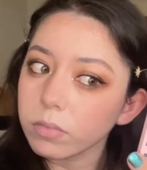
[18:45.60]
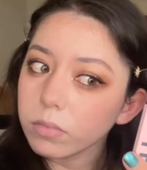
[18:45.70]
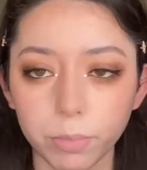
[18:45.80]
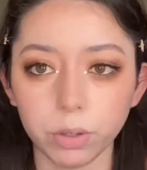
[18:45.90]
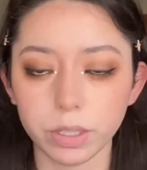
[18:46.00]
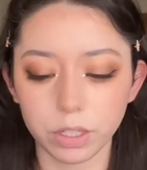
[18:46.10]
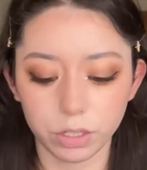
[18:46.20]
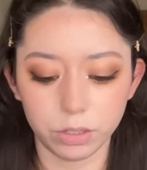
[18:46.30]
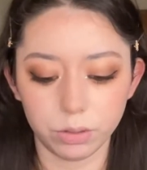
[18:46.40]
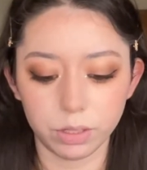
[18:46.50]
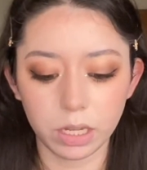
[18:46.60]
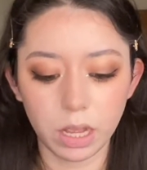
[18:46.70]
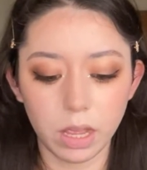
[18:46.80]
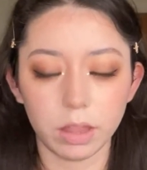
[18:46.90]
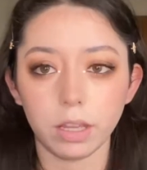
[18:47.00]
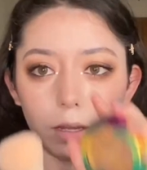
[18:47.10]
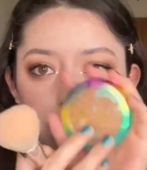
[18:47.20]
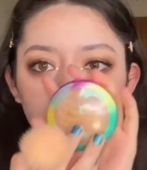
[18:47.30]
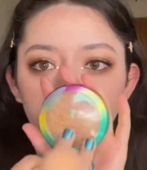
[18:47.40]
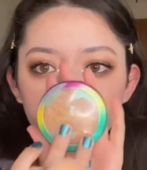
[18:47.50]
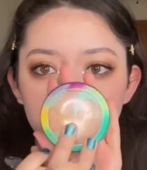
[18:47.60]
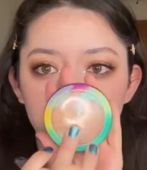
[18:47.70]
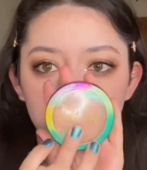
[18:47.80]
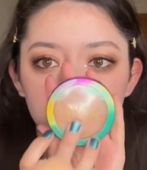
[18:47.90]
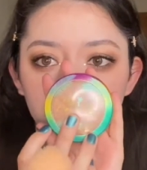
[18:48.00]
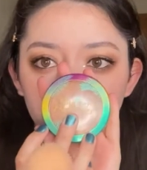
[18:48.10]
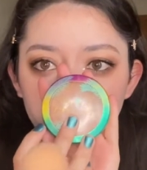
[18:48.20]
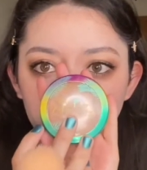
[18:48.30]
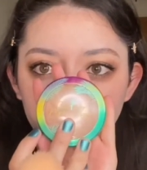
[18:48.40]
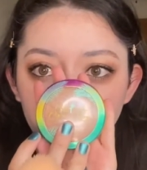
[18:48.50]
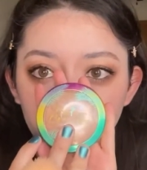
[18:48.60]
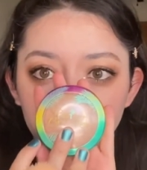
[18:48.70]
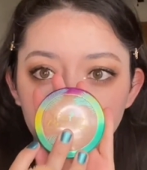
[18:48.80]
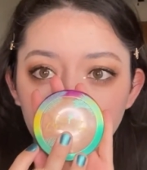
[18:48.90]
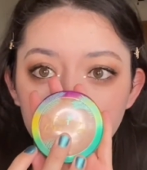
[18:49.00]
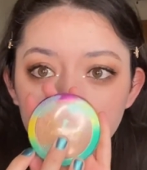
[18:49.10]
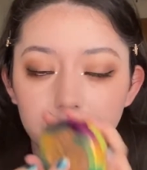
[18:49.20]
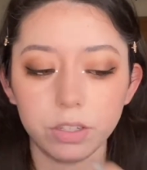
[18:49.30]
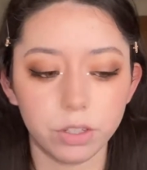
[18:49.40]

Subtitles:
I'm going to use the Physicians Formula Butter Bronzer